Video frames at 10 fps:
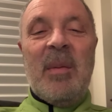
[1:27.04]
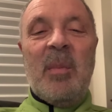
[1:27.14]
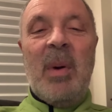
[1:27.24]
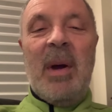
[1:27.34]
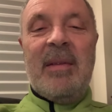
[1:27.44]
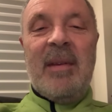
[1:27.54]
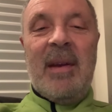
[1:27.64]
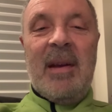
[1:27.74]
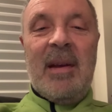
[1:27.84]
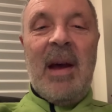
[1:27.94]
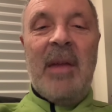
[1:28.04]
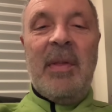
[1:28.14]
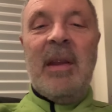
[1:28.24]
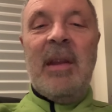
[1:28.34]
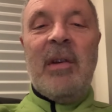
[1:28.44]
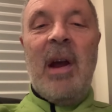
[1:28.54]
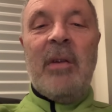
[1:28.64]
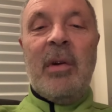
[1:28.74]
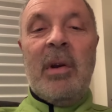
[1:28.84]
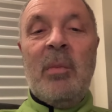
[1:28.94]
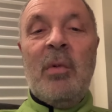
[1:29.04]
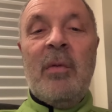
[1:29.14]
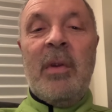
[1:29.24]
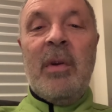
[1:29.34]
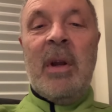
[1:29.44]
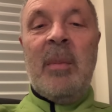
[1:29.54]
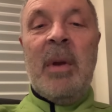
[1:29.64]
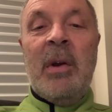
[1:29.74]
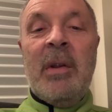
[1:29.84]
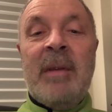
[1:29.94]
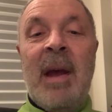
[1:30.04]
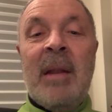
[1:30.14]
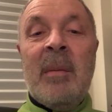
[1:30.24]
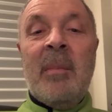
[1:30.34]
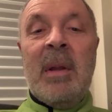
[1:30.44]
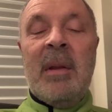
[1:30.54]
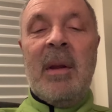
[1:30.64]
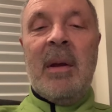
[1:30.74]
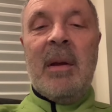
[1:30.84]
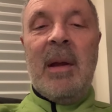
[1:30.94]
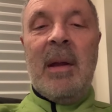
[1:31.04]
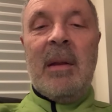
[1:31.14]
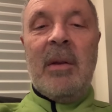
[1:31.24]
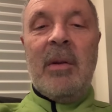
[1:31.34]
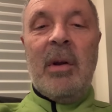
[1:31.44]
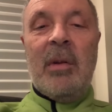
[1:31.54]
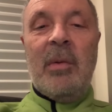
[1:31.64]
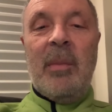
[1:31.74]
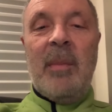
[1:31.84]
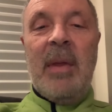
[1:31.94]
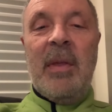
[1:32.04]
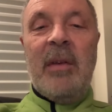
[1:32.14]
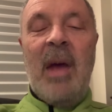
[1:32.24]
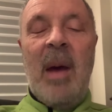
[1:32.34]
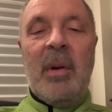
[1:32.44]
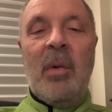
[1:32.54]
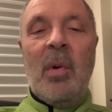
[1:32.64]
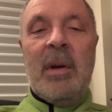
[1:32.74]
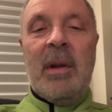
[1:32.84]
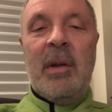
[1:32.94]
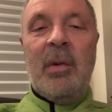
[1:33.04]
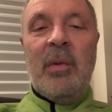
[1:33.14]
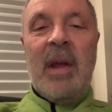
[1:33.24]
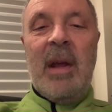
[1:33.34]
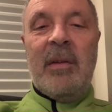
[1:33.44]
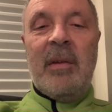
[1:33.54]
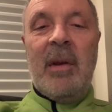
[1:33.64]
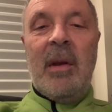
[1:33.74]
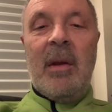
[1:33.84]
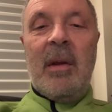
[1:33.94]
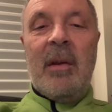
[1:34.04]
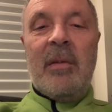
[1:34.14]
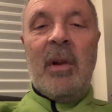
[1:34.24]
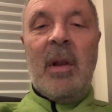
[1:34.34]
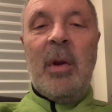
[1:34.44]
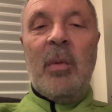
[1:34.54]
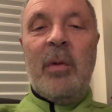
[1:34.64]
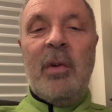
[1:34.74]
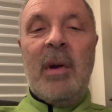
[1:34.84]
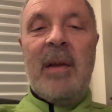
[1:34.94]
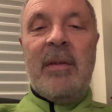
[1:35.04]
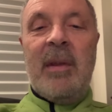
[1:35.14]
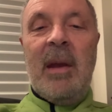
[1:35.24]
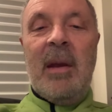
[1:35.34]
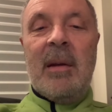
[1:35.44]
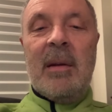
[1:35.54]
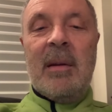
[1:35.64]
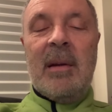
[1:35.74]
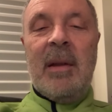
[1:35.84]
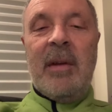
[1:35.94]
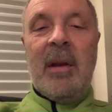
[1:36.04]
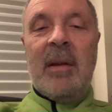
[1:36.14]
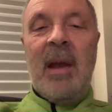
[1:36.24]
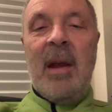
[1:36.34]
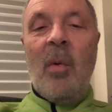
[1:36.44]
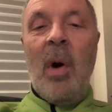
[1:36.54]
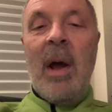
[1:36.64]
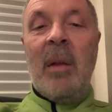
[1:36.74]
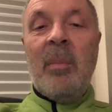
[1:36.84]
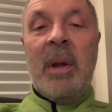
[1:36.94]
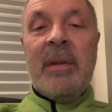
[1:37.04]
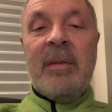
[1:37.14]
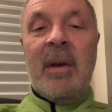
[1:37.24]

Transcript: But I think these guys are going to move. They're going to be a good tandem, and they're going to make things happen, Gorton and Hughes, that is. So let me know what you guys think. It's going to take a while, but